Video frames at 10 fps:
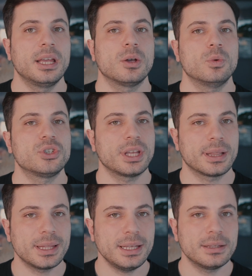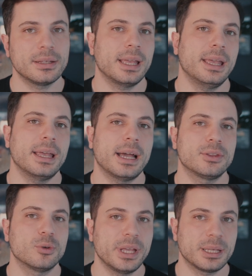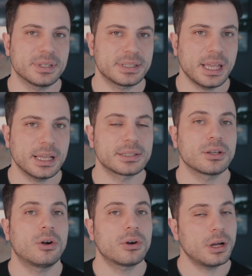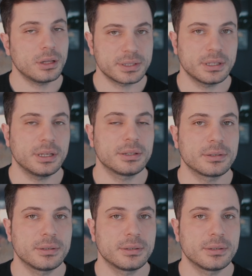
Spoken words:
which can lead the AI to make mistakes or hallucinate.